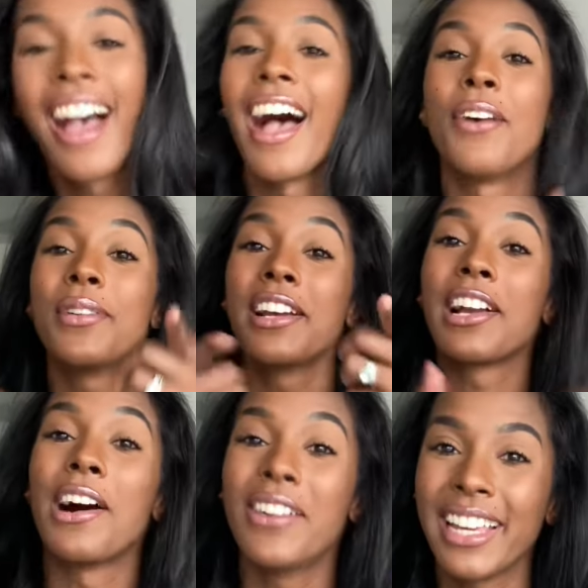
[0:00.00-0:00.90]
I want to
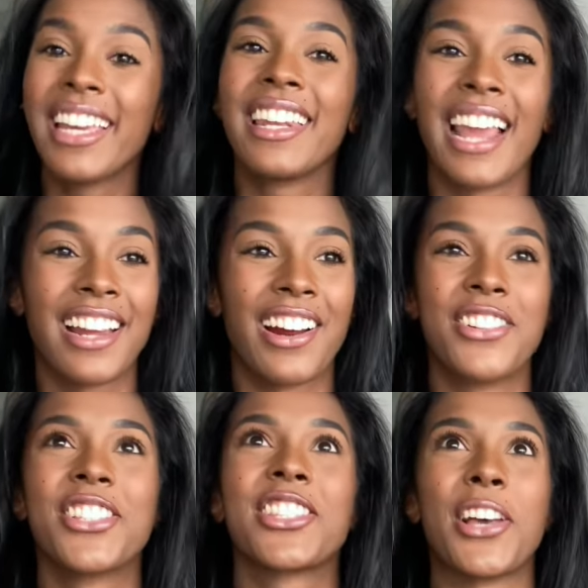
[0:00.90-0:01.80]
go in like
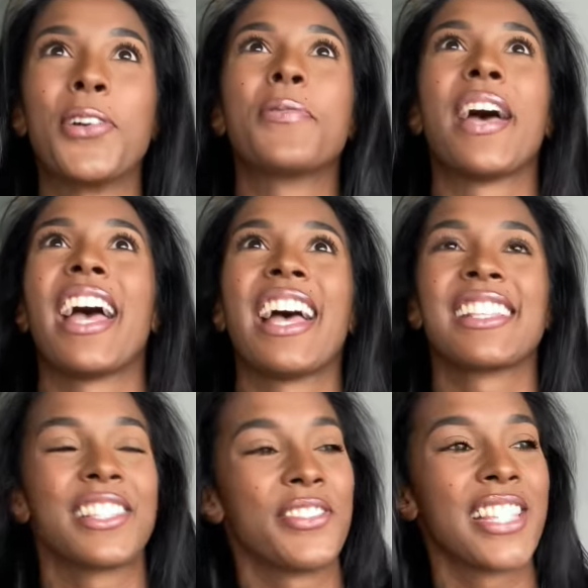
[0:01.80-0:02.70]
her so bad
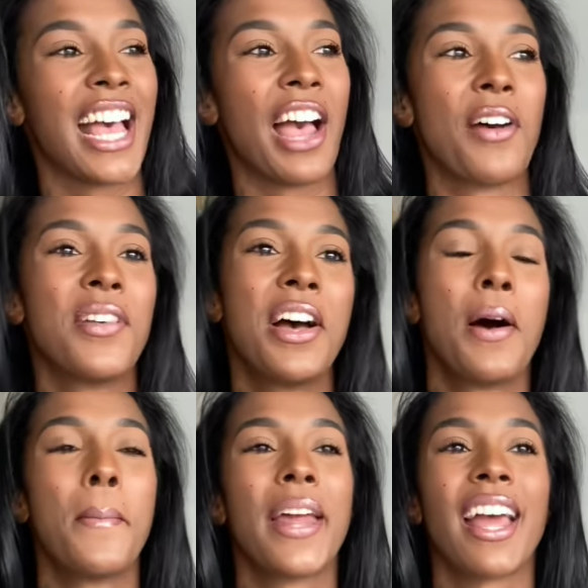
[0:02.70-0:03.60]
sometimes,
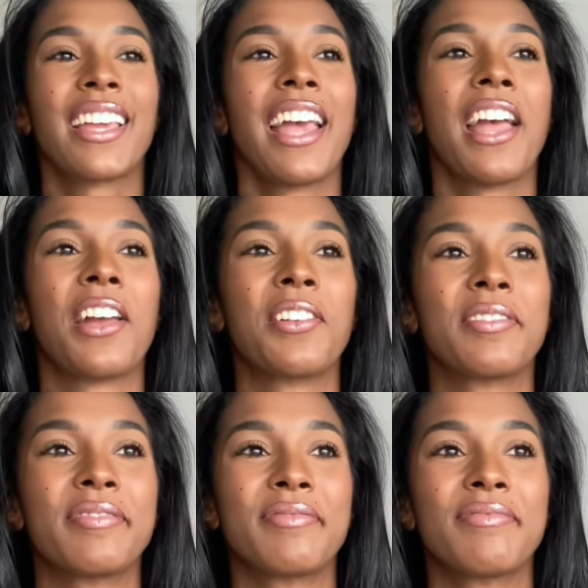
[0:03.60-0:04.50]
but I can't.
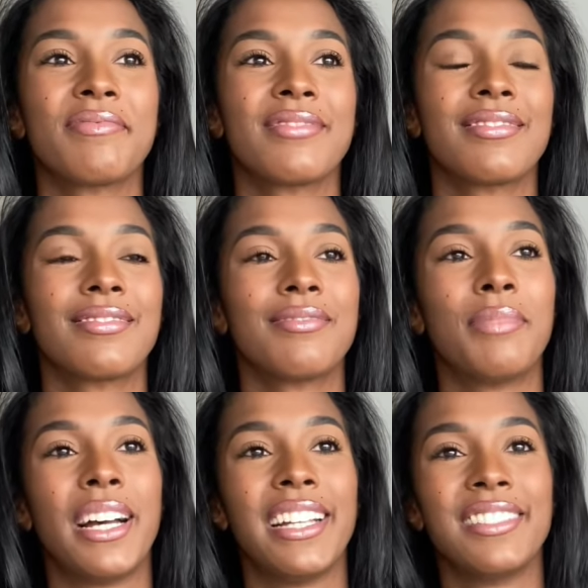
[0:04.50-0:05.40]

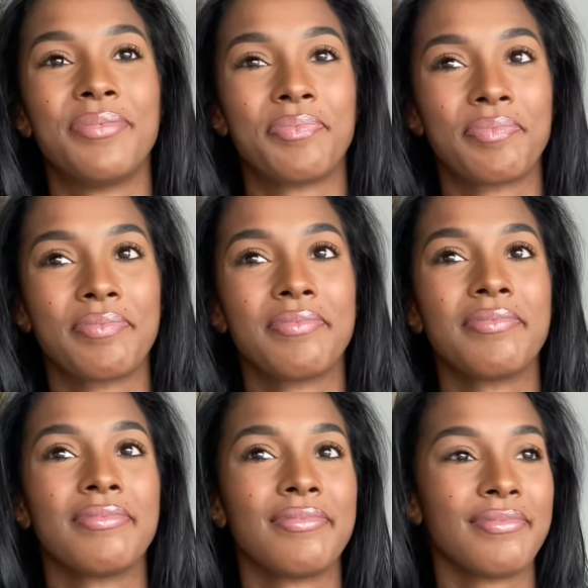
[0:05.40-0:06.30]
But
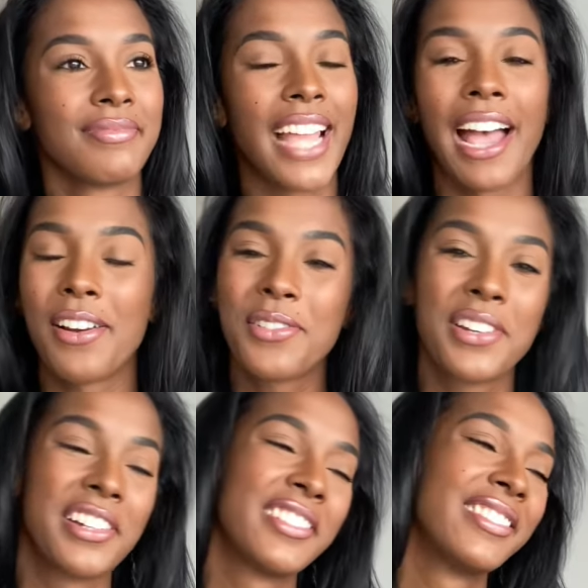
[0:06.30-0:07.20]
I don't
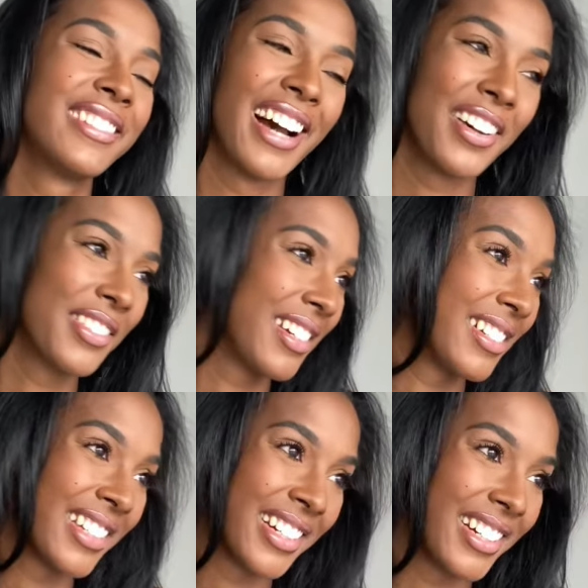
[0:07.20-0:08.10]
know. I don't know,
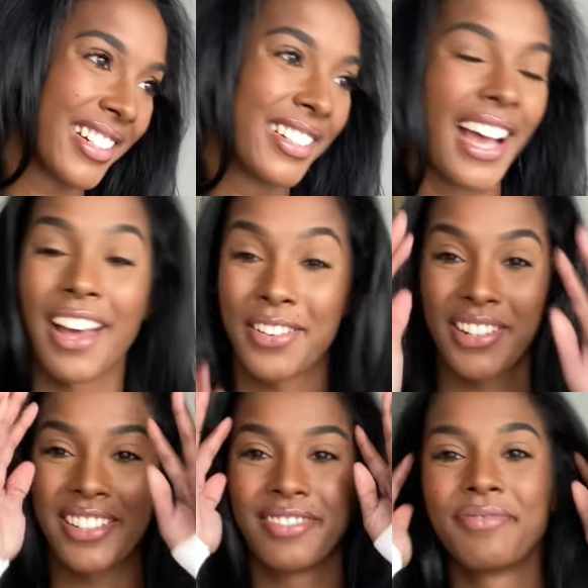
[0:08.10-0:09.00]
y'all. I don't
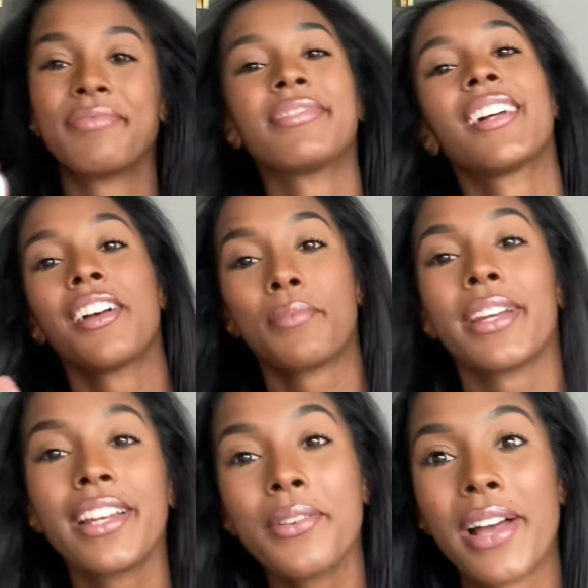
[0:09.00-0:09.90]
know. But
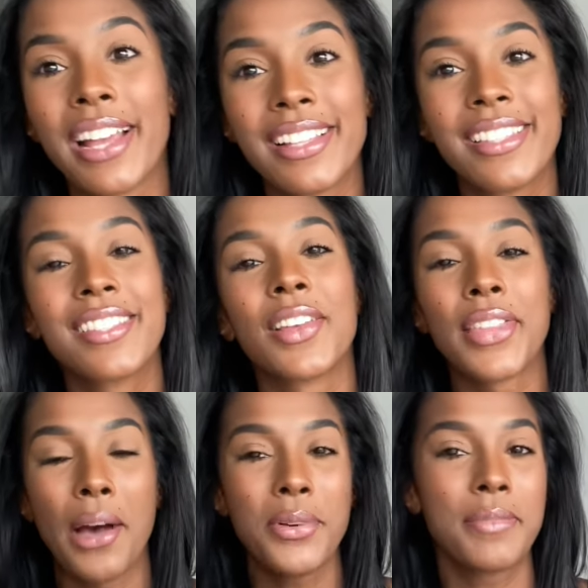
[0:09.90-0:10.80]
anyway, so
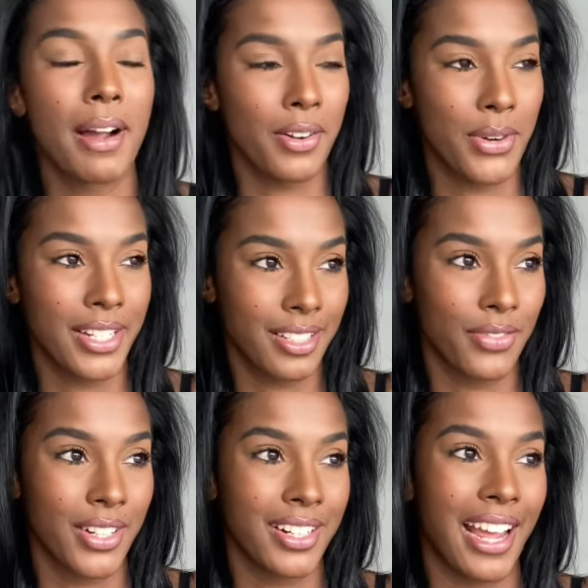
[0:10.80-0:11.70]
that was our question
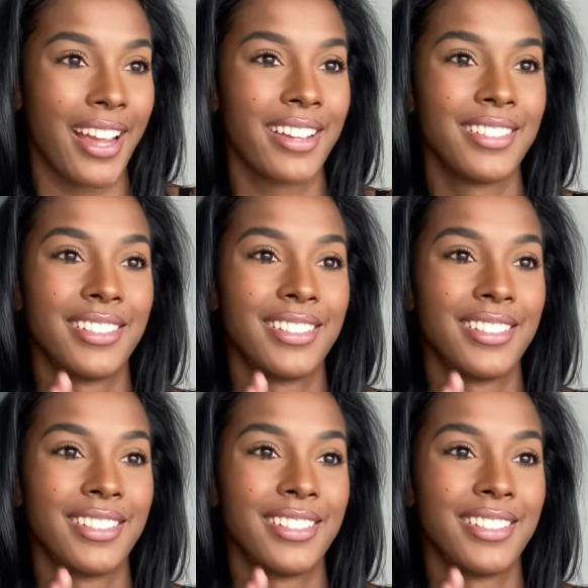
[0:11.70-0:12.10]
for today.